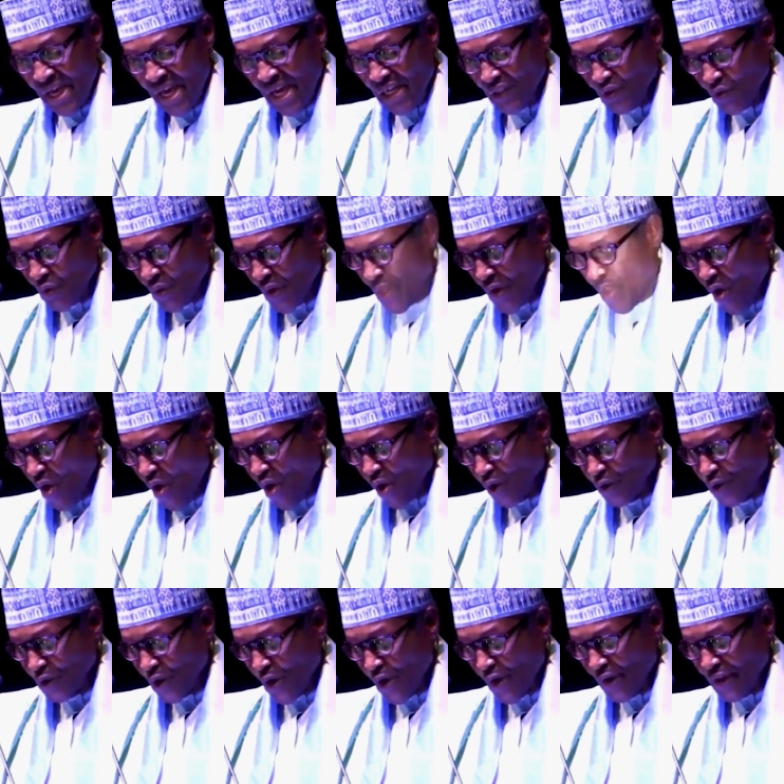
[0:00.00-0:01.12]
as we all
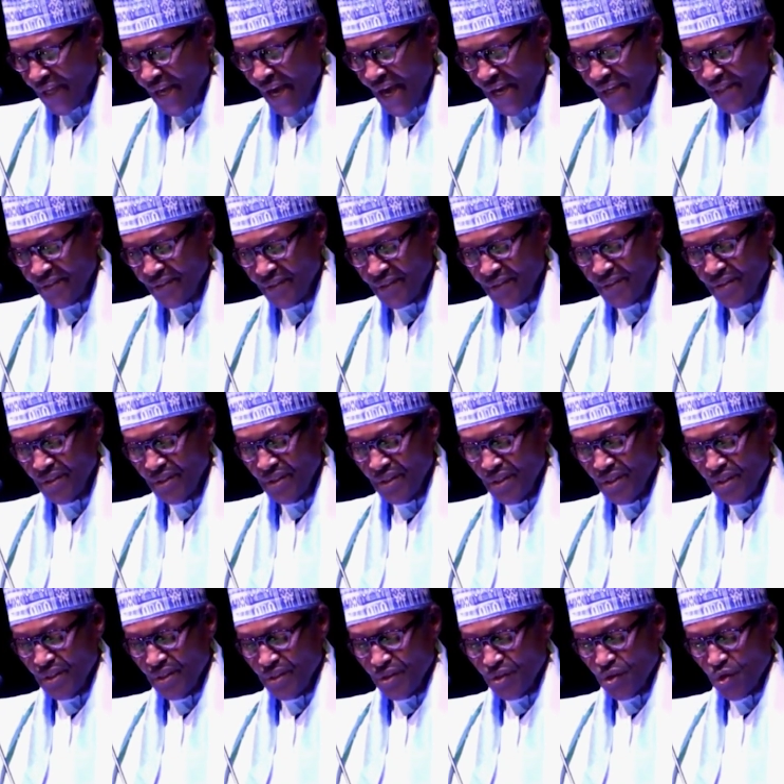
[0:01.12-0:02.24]
join hands
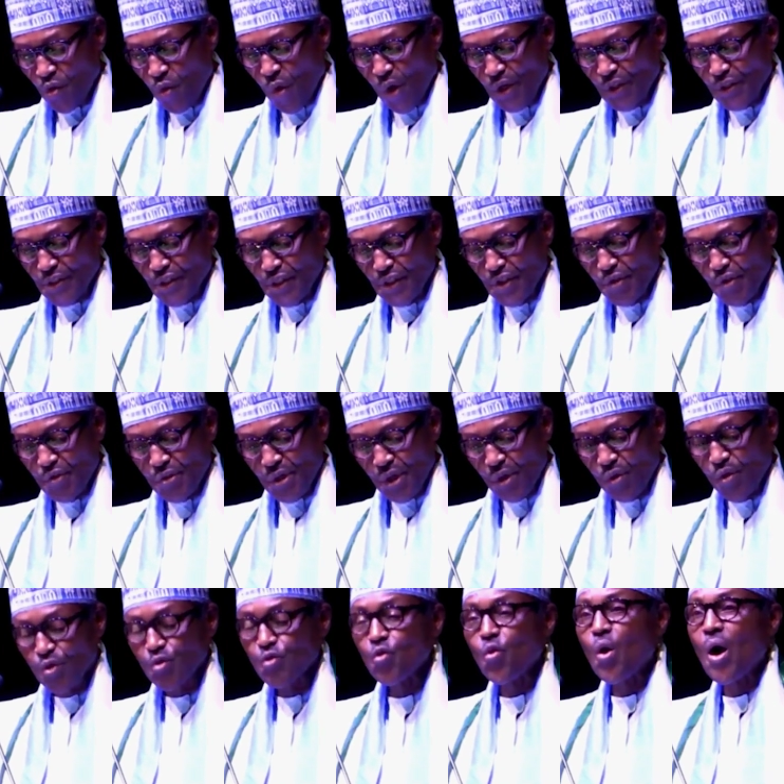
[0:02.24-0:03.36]
to continue the
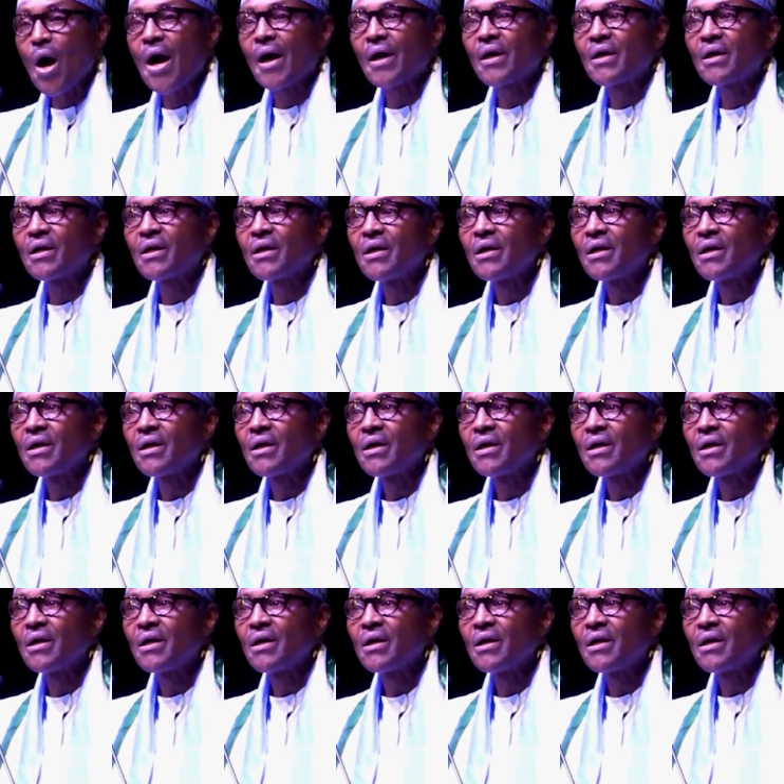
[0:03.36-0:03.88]
good work